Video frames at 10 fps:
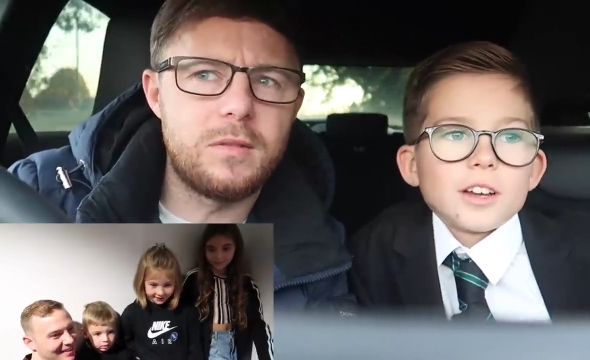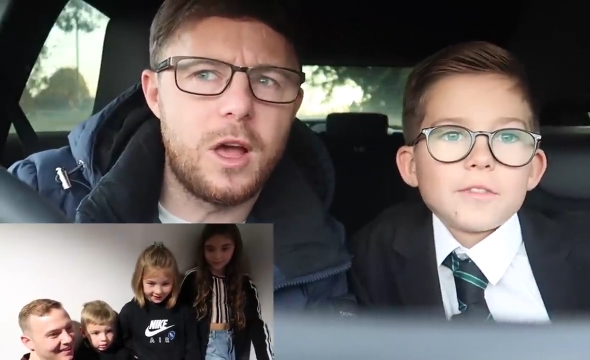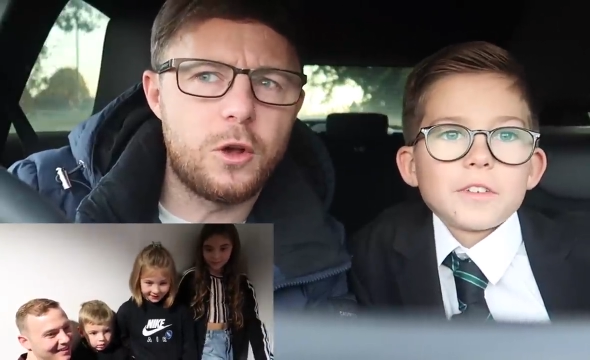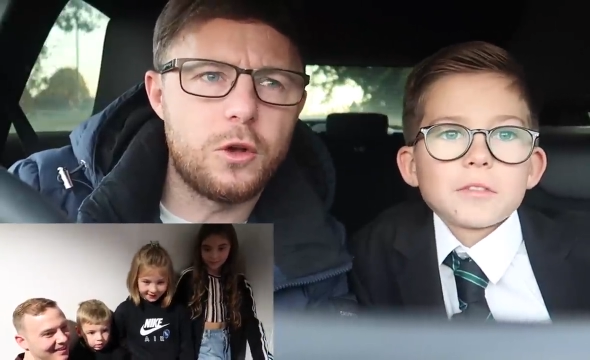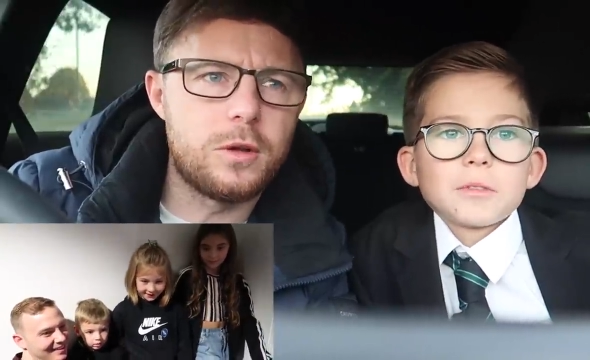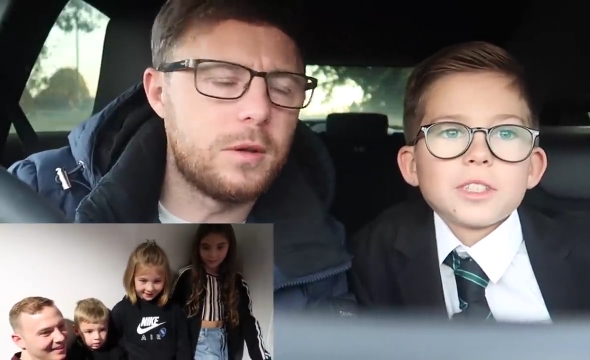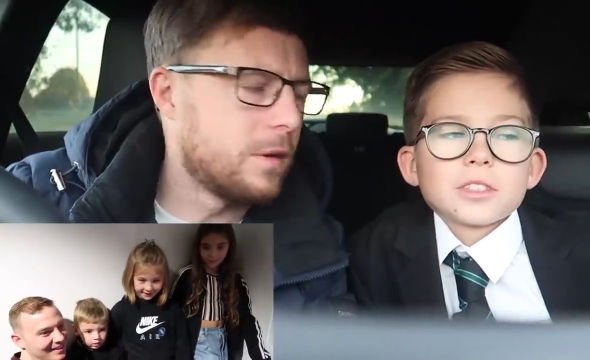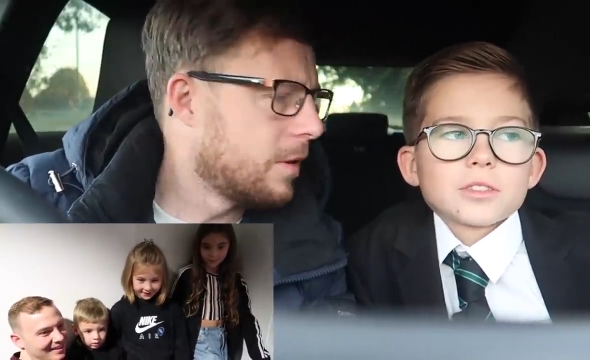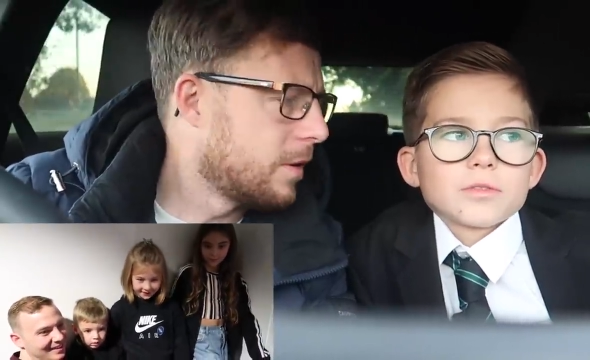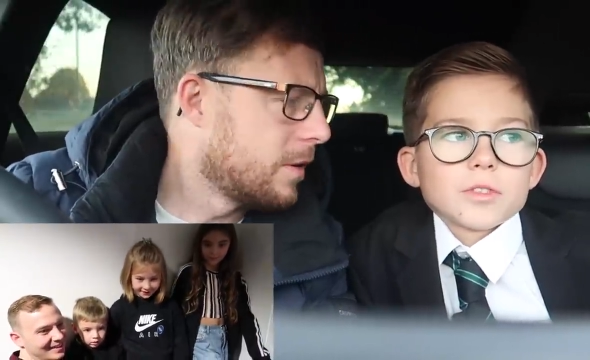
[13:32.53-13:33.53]
Speaker 1: I think good, we
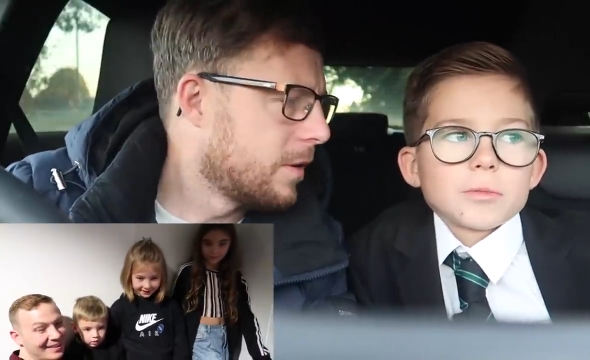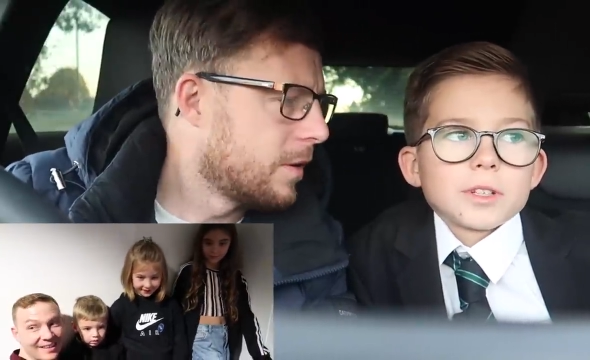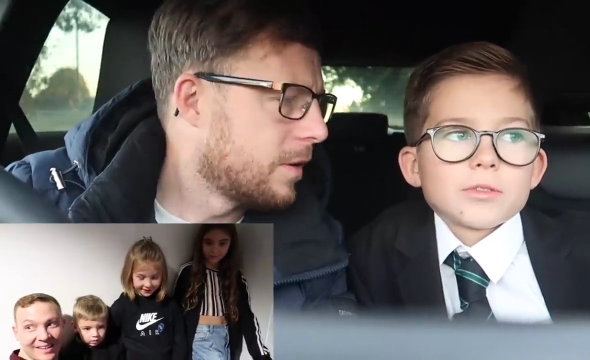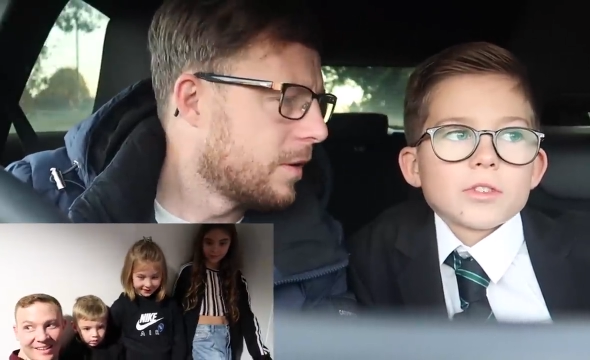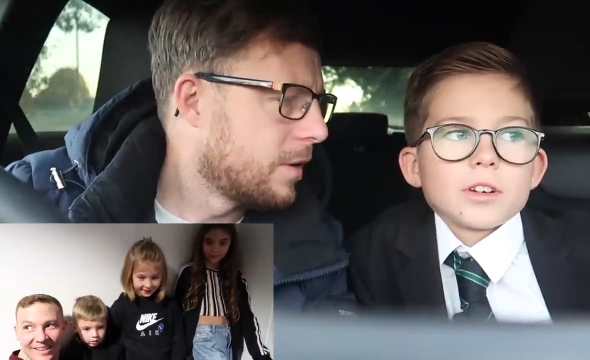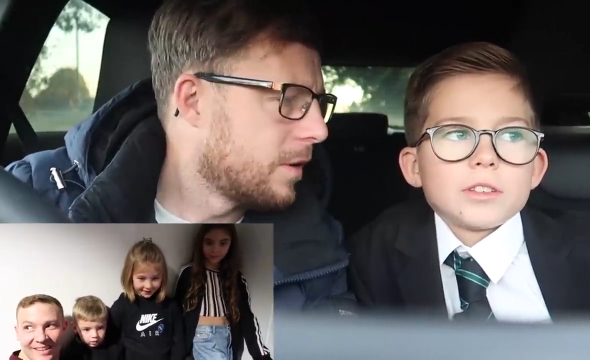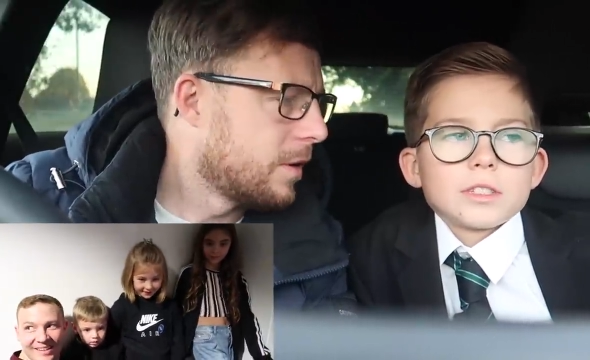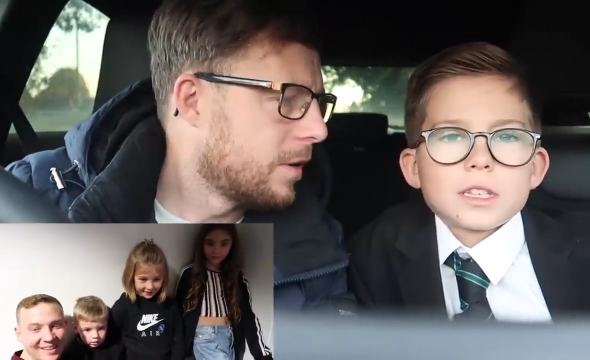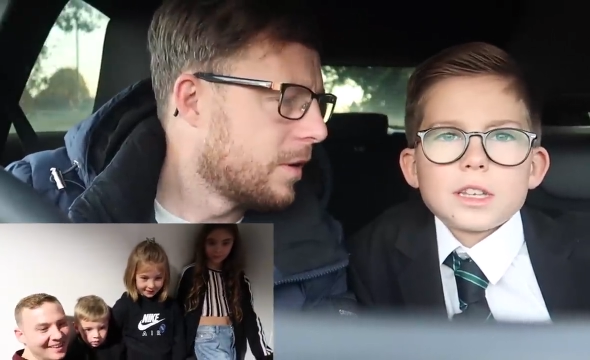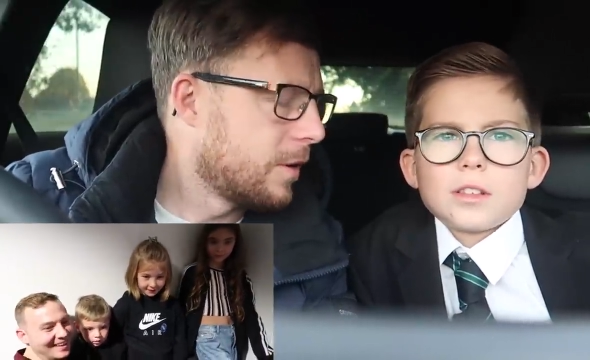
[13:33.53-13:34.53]
just ruined
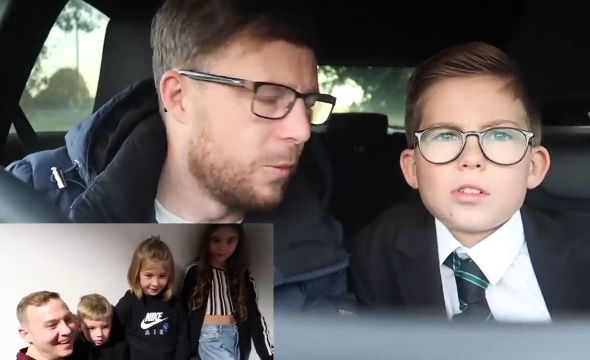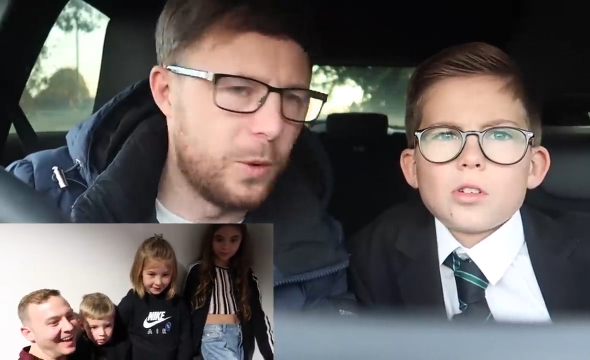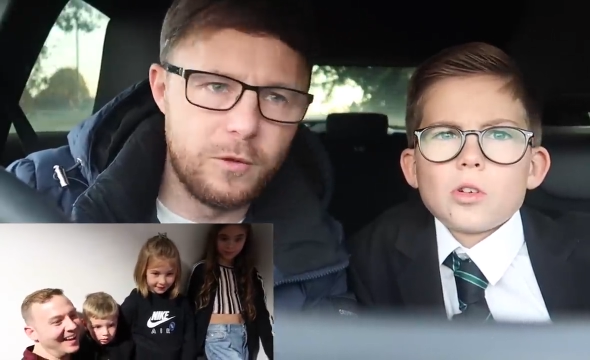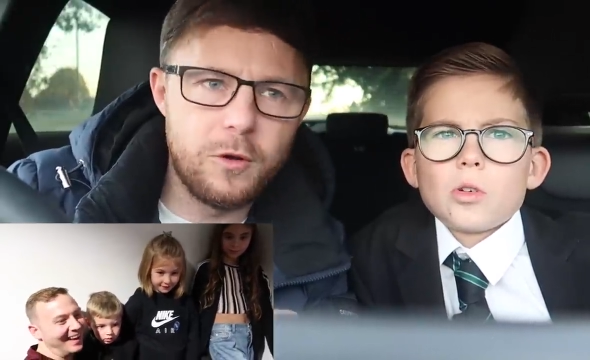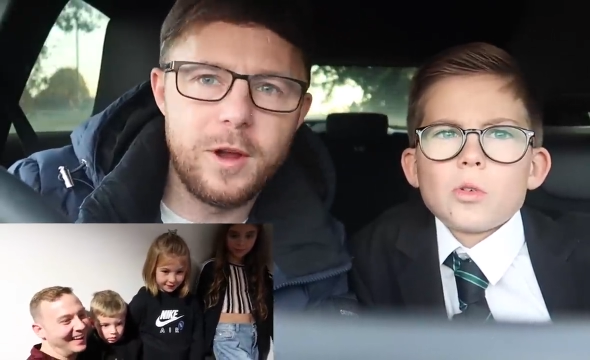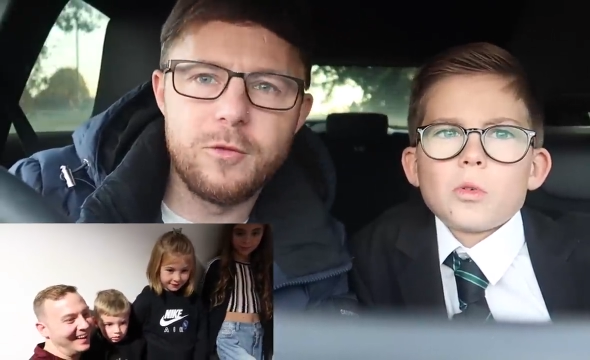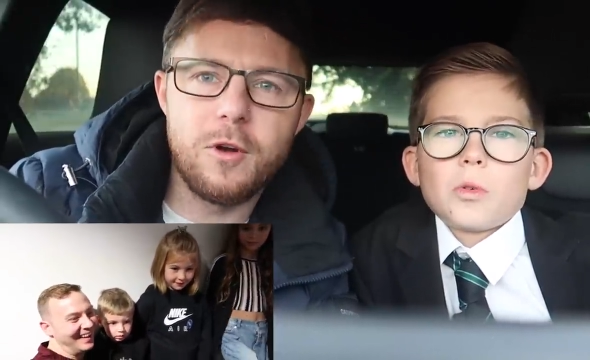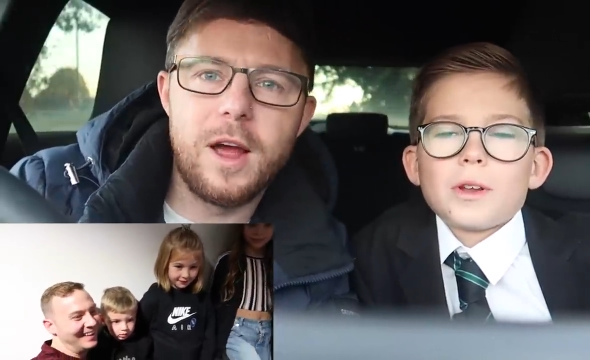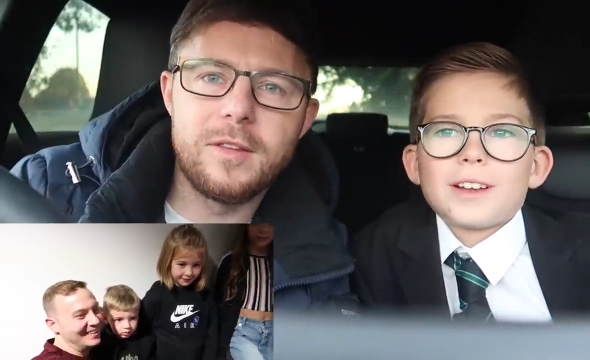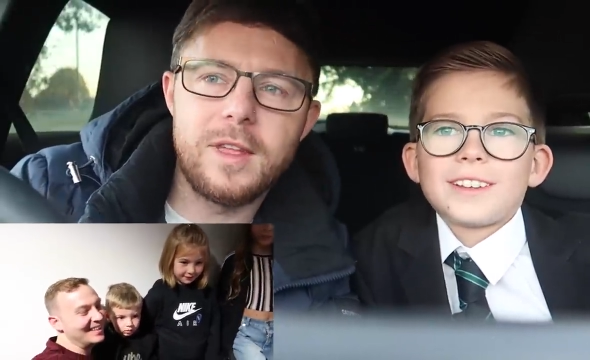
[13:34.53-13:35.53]
Ryan's day. Though. We ruined
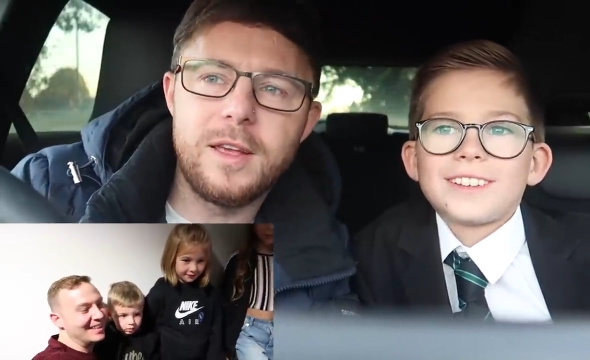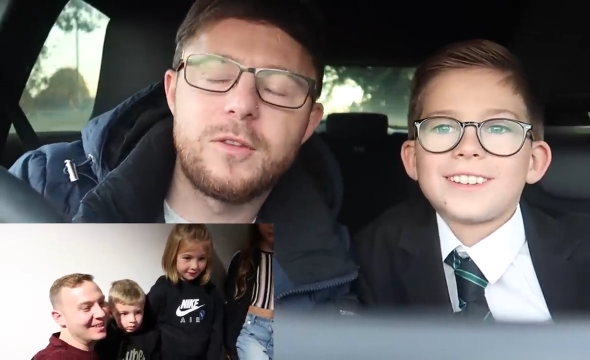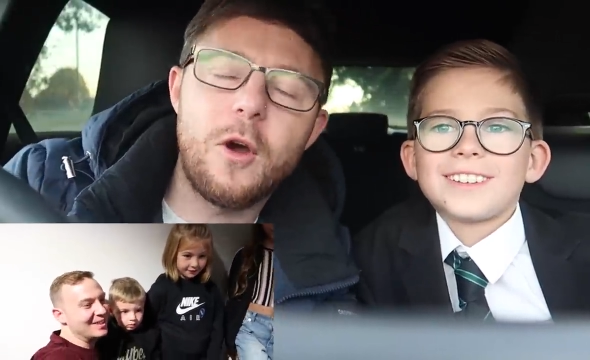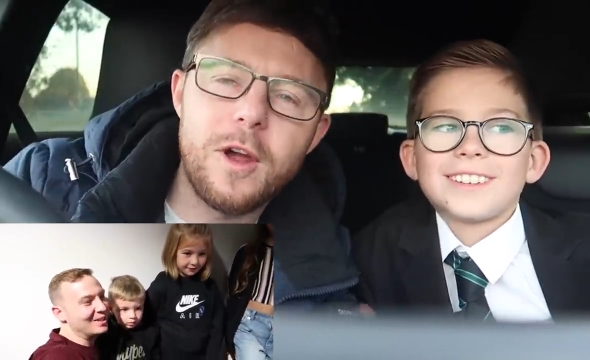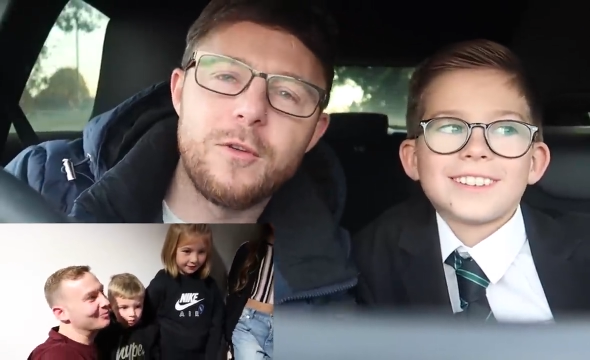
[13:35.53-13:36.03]
Ryan's day. Sorry,